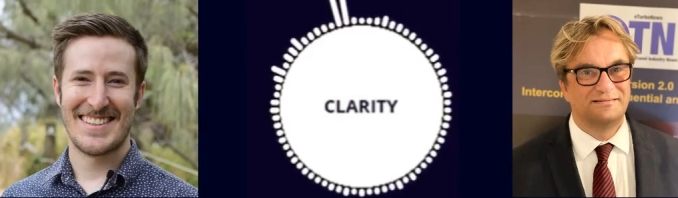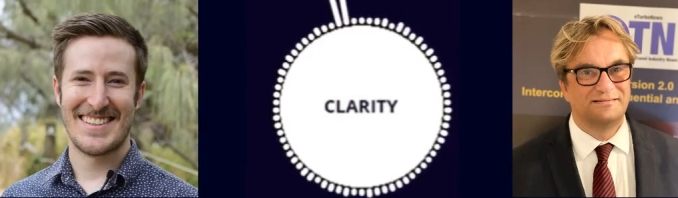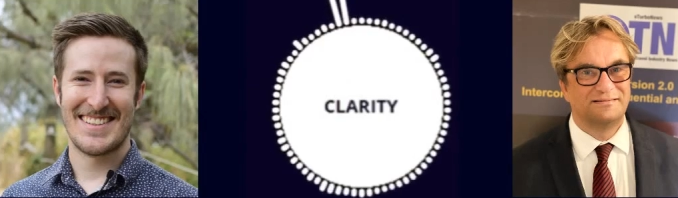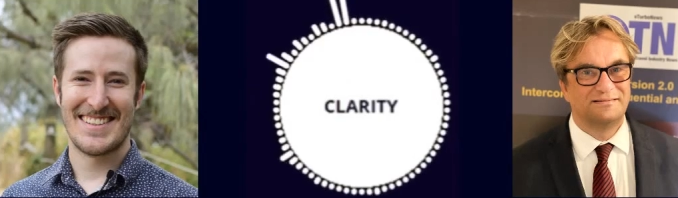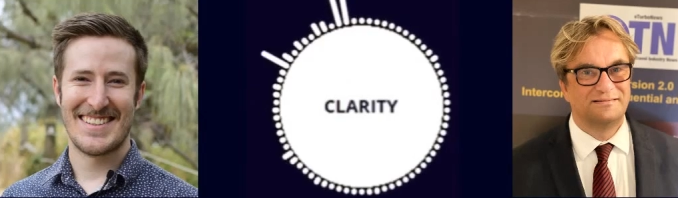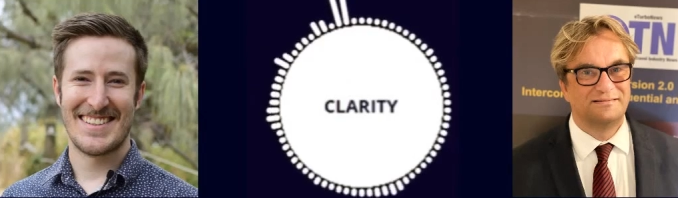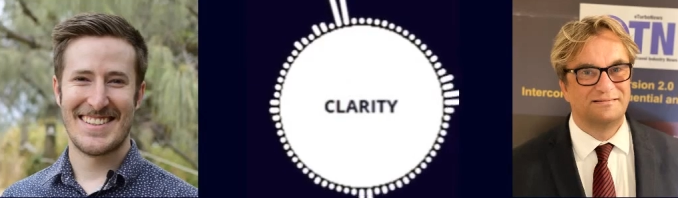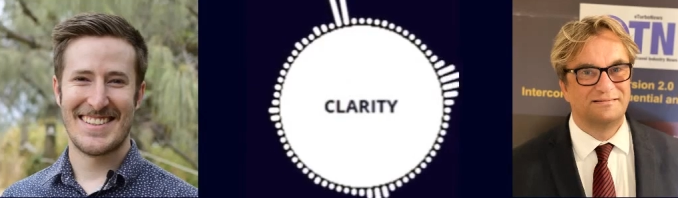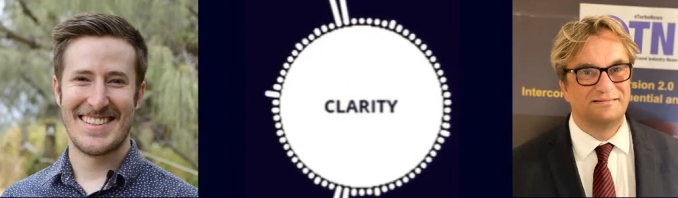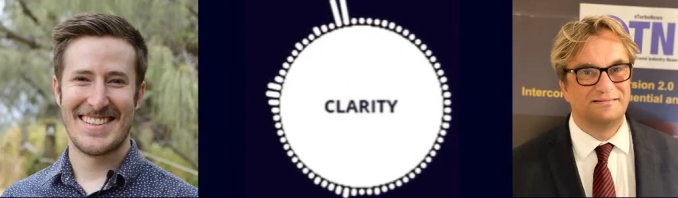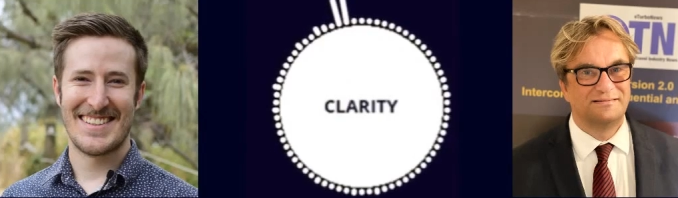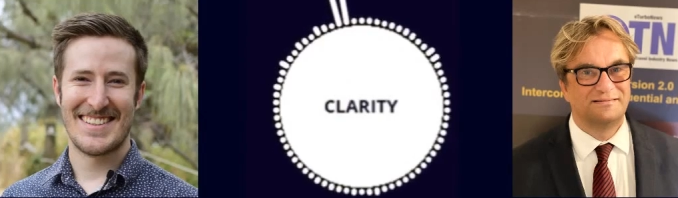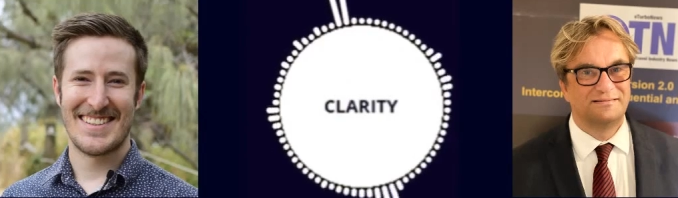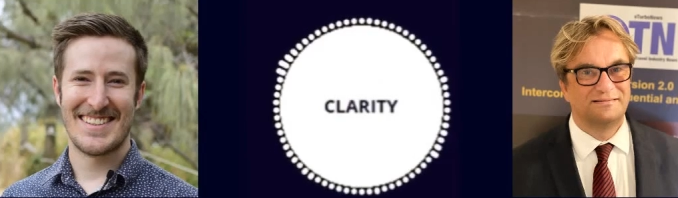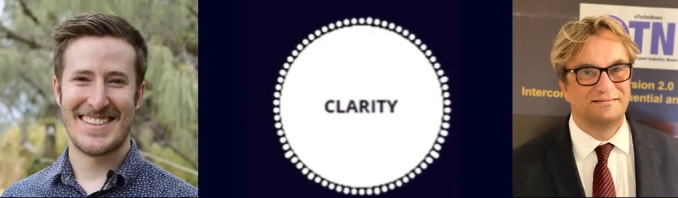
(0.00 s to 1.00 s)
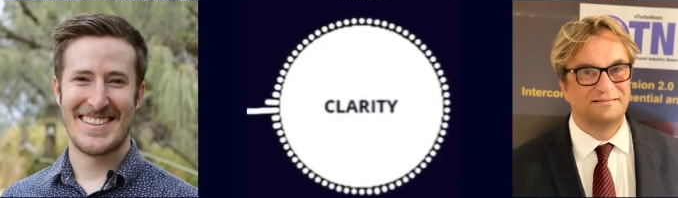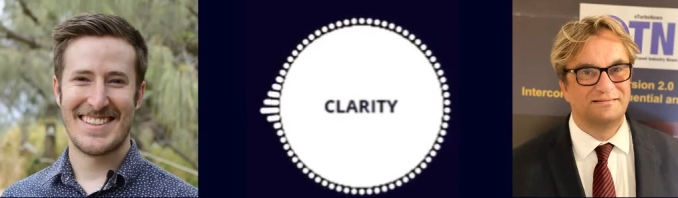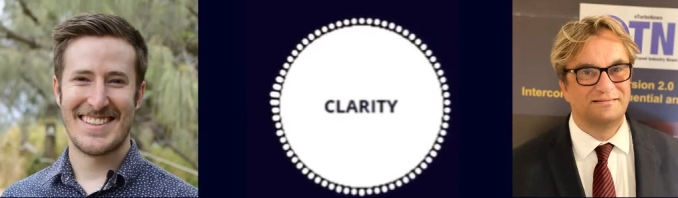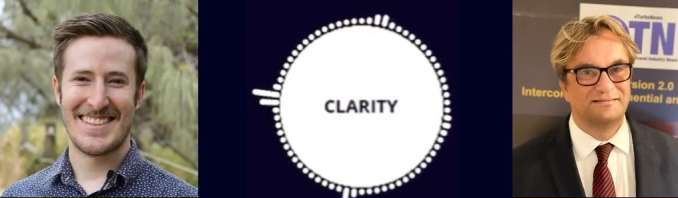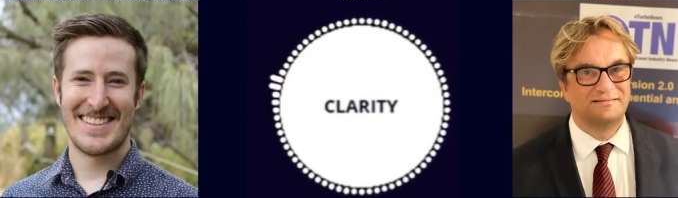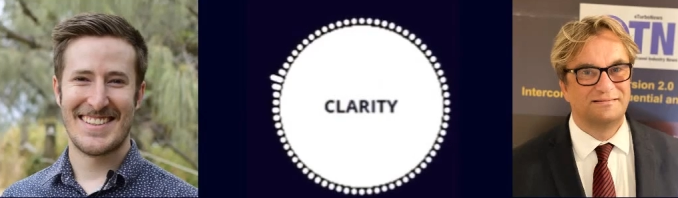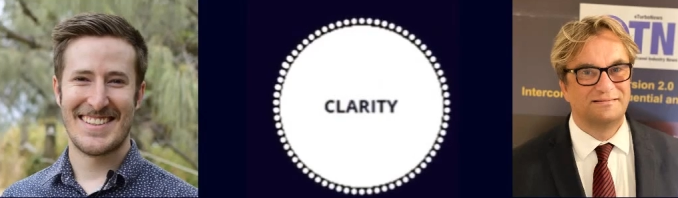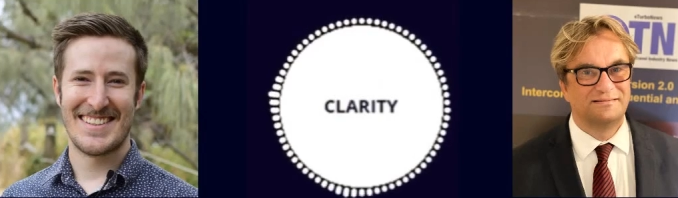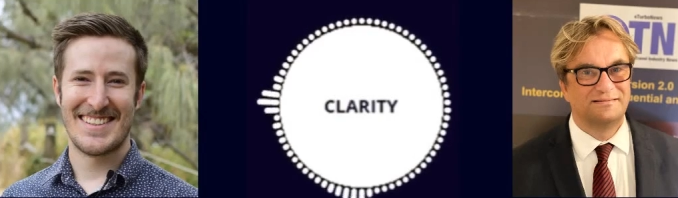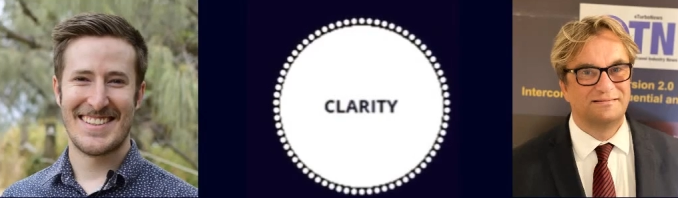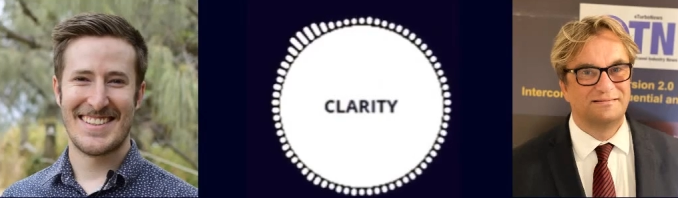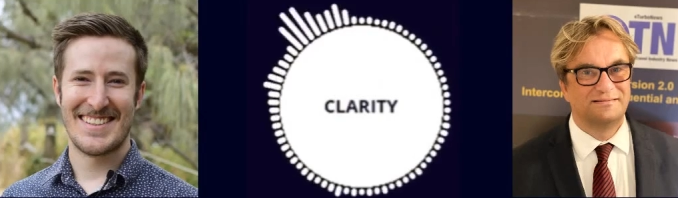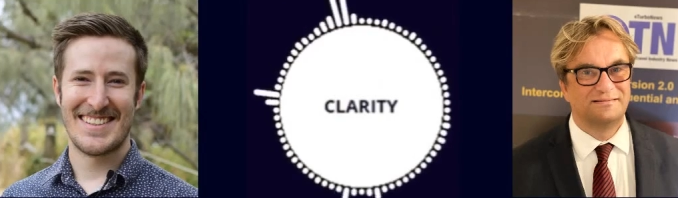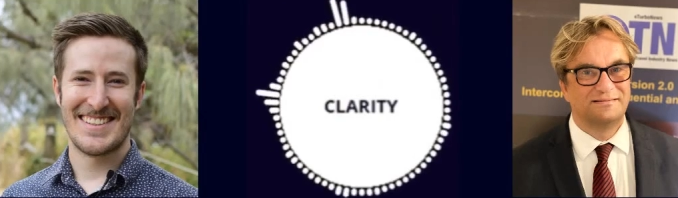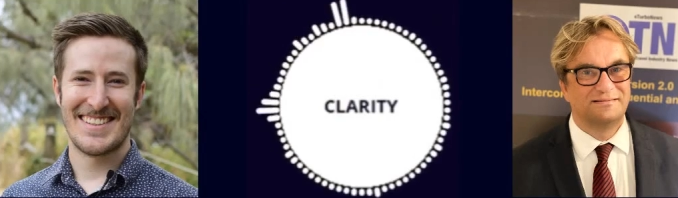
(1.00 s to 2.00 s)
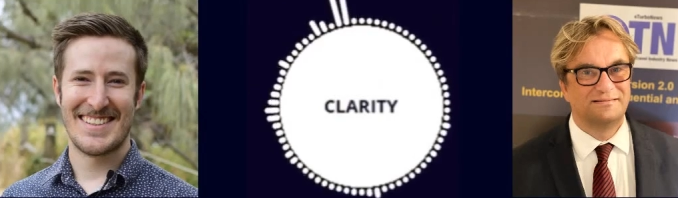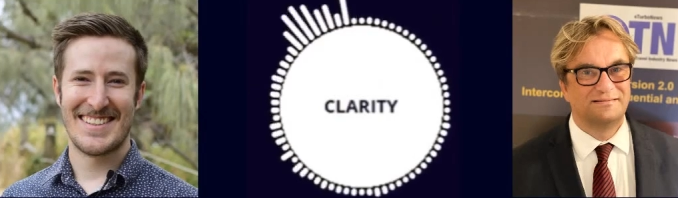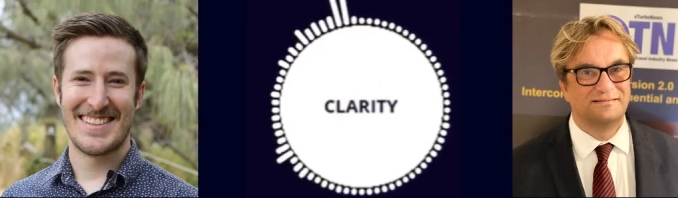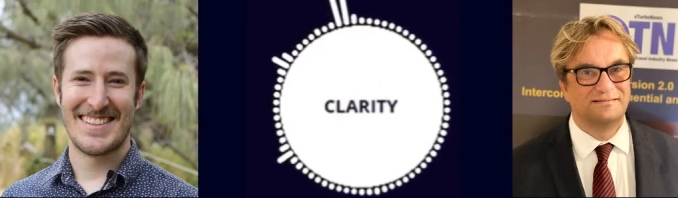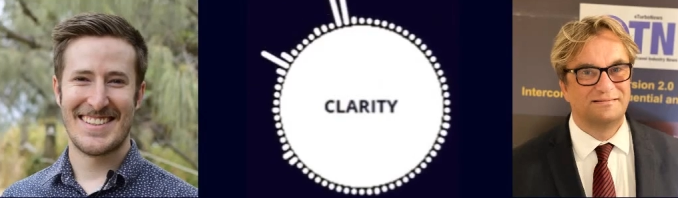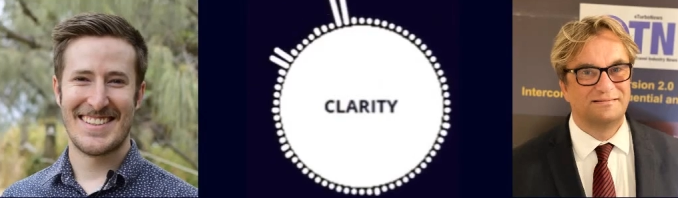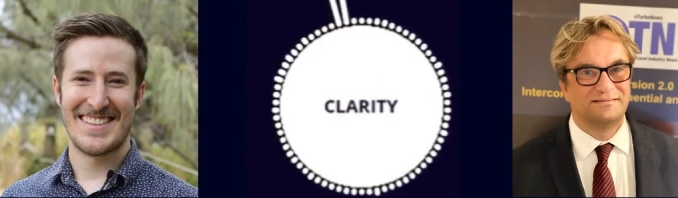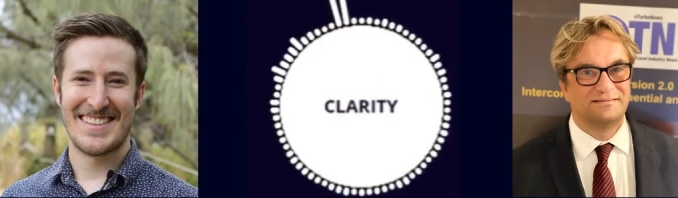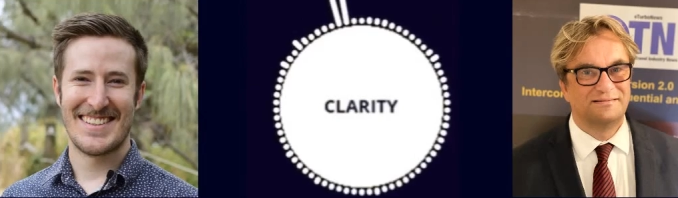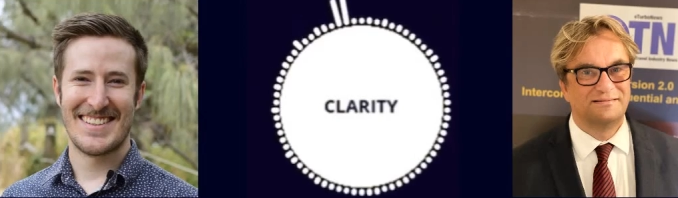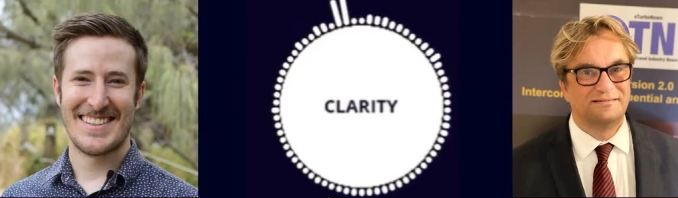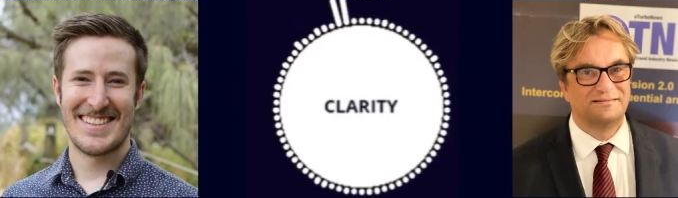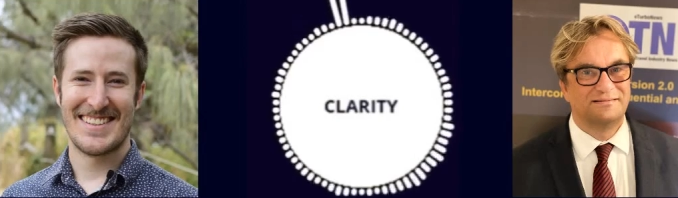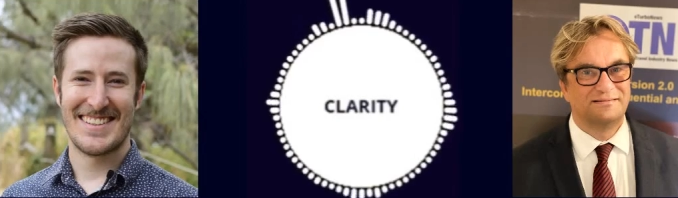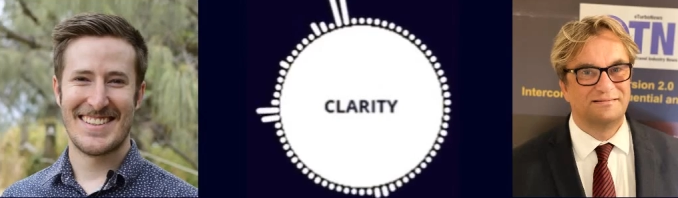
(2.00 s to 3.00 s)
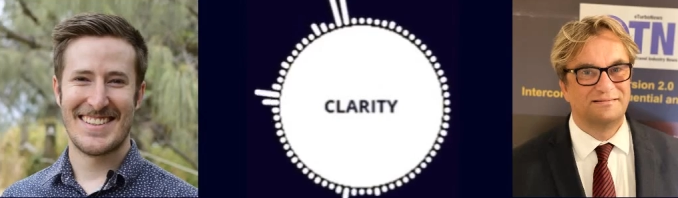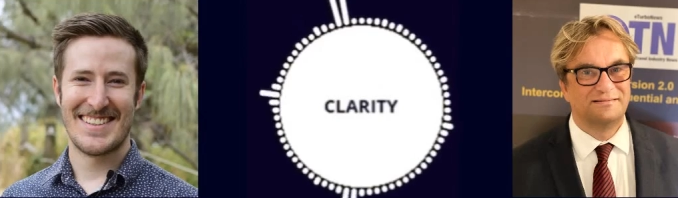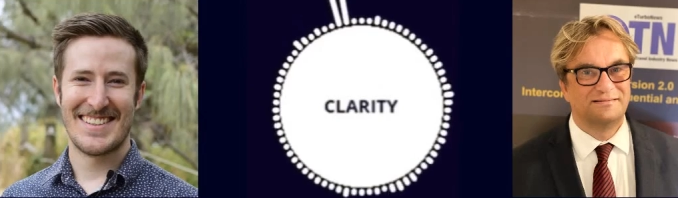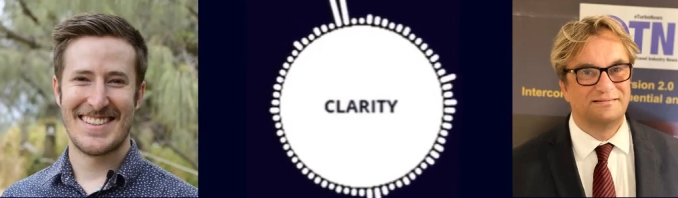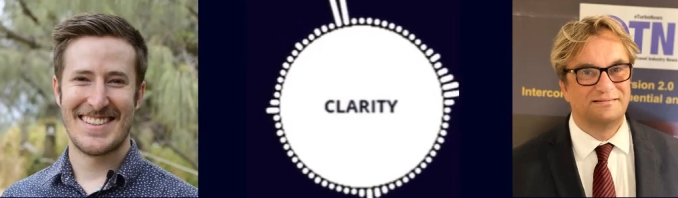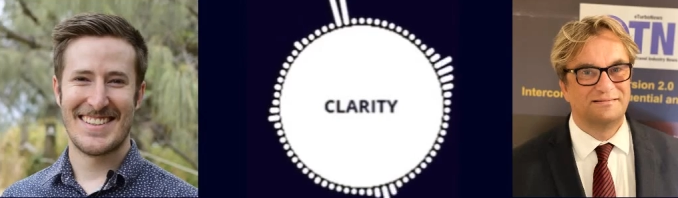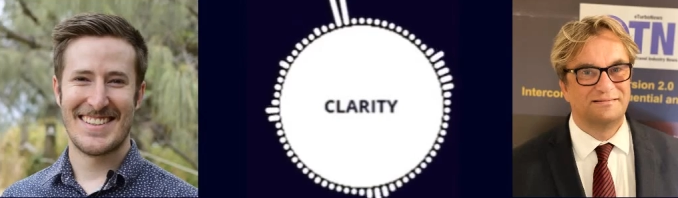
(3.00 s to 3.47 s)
(silence)